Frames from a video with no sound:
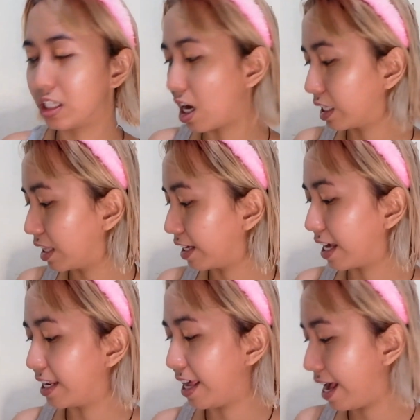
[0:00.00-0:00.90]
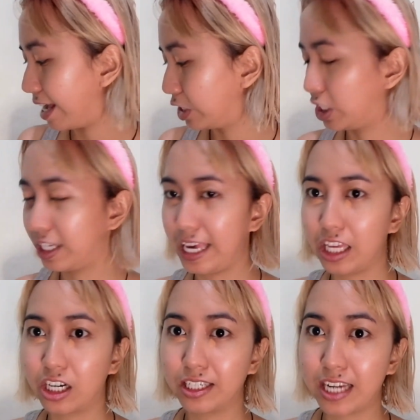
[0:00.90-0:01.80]
not like an
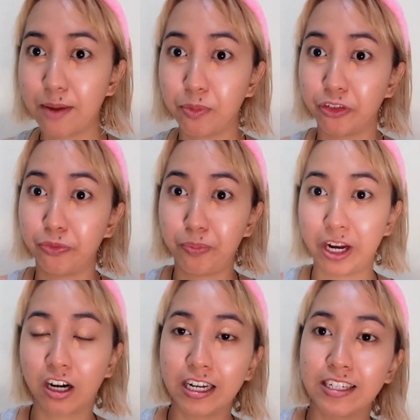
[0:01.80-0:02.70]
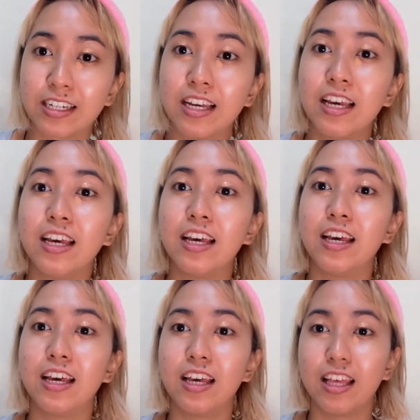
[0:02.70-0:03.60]
educator type of parent
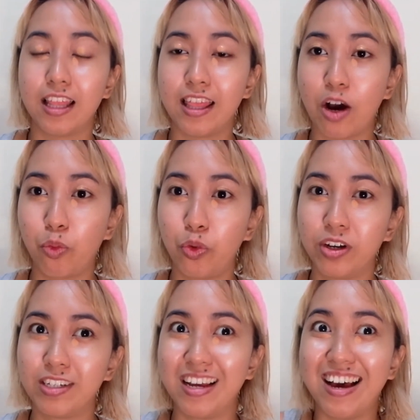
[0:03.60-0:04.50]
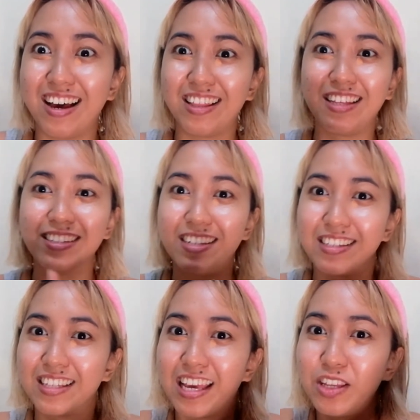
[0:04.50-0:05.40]
that would this is,
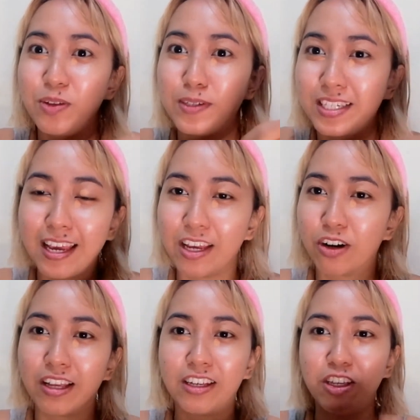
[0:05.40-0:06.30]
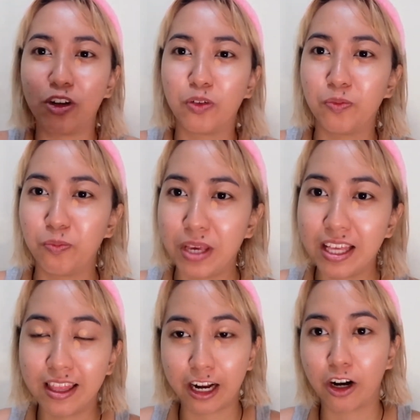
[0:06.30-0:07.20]
can you say, or like, you know,
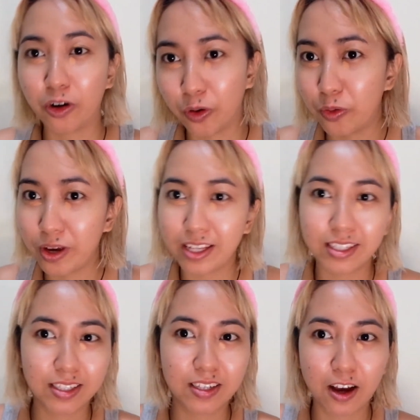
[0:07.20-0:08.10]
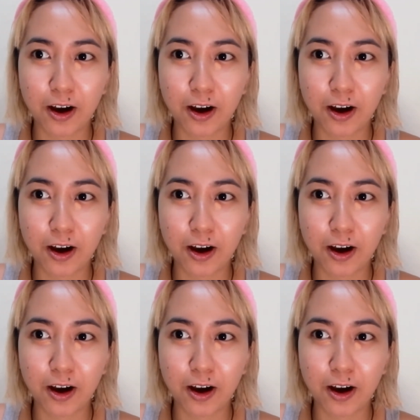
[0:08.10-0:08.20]
being there always